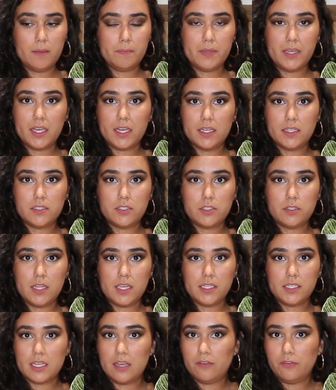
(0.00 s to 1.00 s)
because
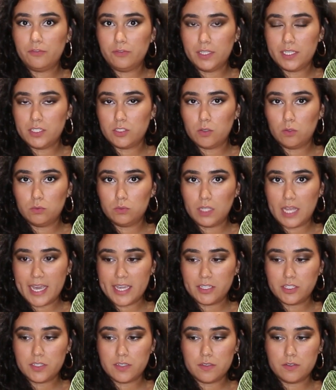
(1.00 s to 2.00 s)
they definitely don't
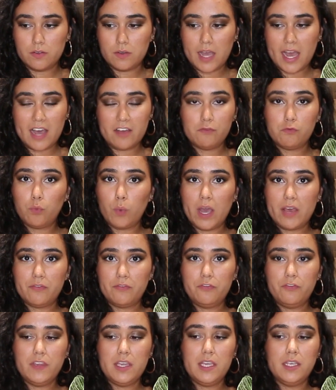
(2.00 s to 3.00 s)
like to have
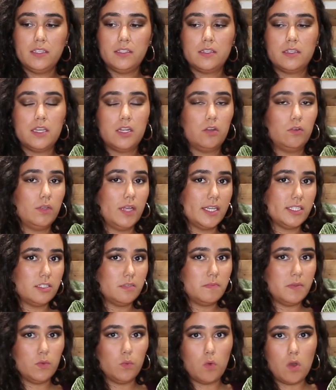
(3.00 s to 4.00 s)
wet feet. They don't like
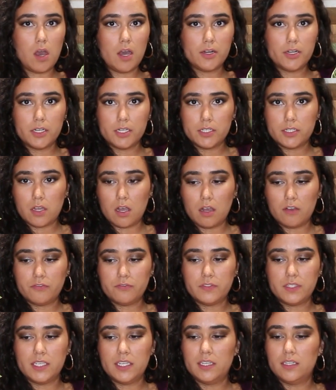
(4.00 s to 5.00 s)
to be watered
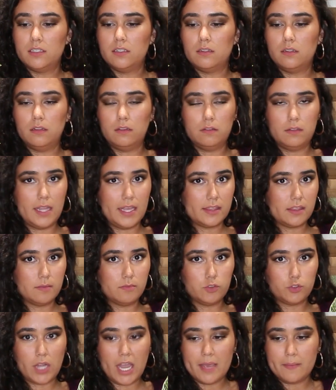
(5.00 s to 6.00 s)
often. can let
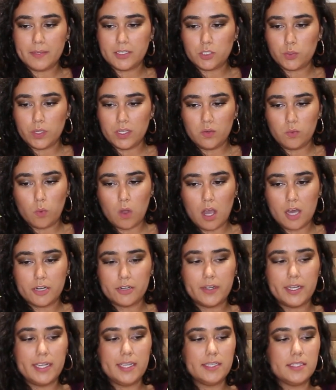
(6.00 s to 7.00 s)
them dry between
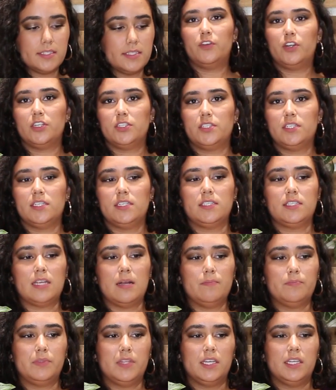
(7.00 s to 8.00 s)
waterings, versus
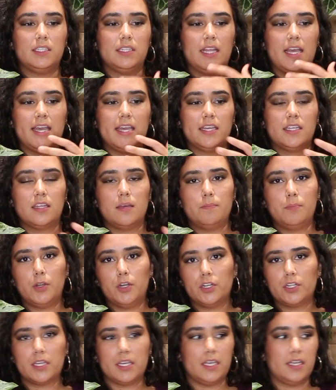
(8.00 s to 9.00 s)
something like a
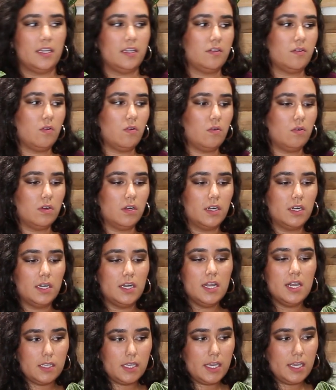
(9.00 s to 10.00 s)
Birkin
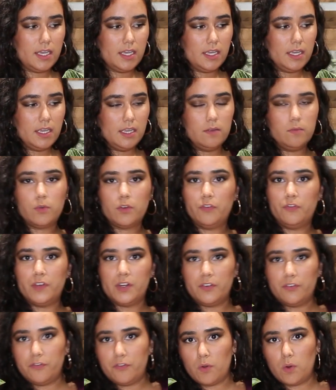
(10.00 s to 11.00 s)
or a
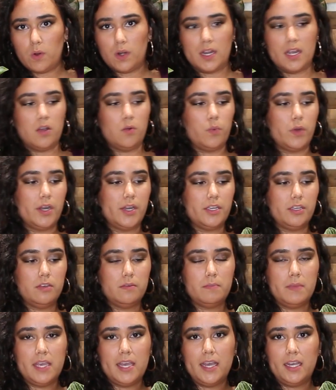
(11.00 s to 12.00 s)
Repot where
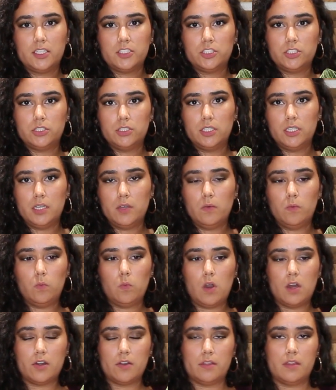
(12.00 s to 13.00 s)
you may actually
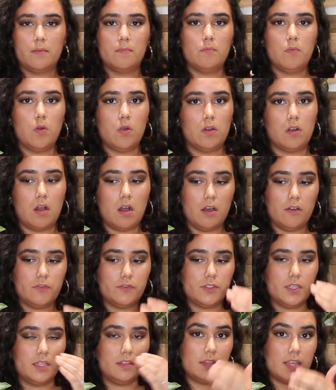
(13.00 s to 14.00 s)
water them more
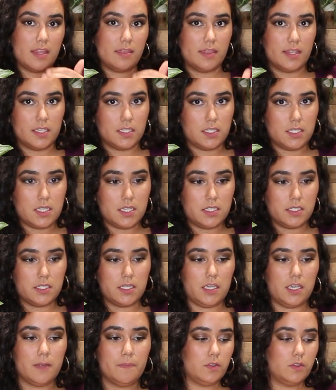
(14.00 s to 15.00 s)
often than the
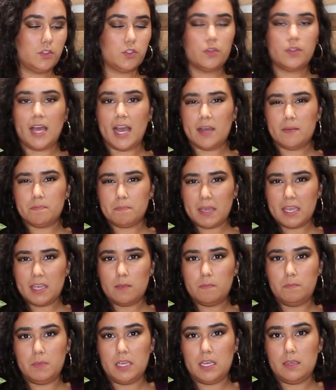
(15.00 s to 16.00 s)
ZZ. So that
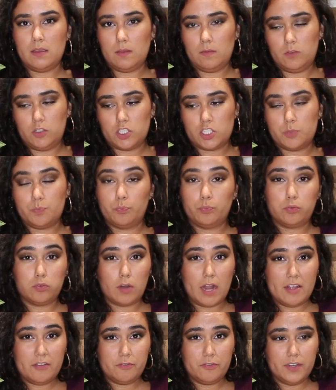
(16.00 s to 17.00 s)
may be just
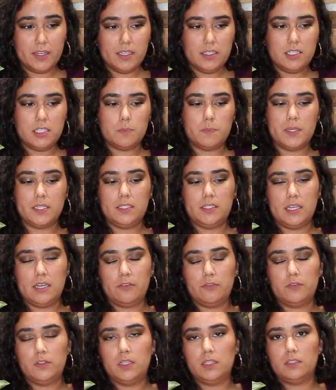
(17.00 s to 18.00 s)
preference, but
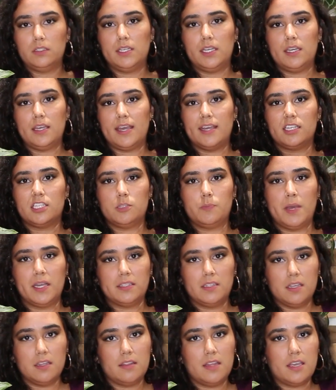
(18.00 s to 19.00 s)
definitely
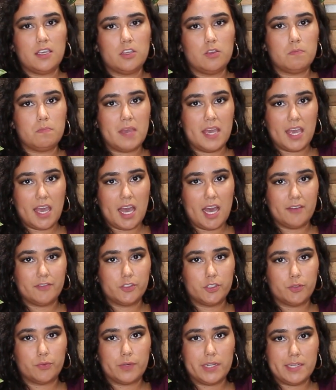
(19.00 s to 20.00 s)
expecting that you may
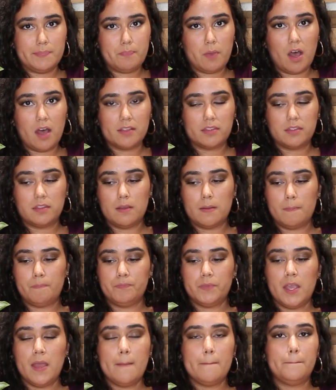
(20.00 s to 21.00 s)
have to repot
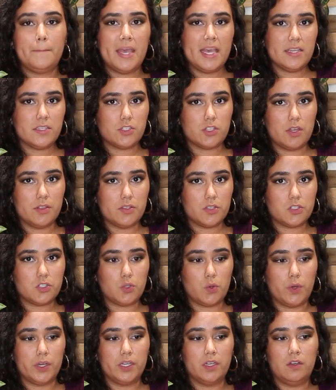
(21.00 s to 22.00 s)
them based on the
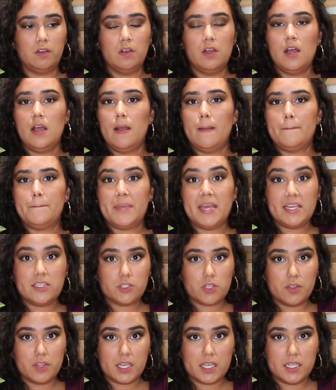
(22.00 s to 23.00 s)
soil,
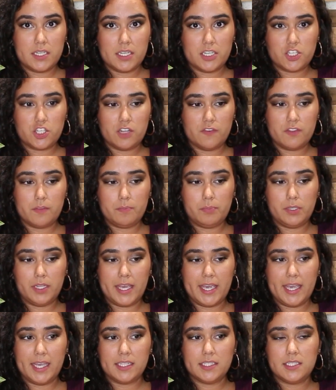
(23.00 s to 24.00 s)
based on the condition of the
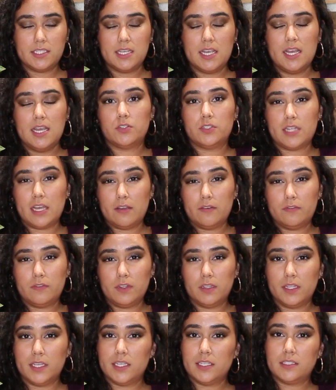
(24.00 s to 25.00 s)
plant. So
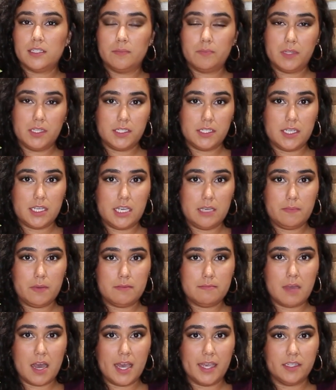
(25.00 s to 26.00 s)
definitely something to keep
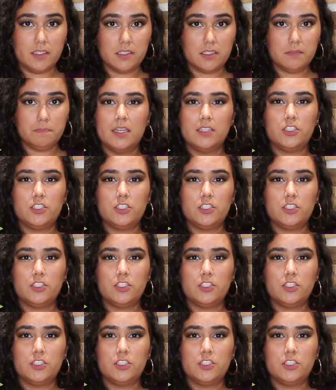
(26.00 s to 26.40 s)
in mind.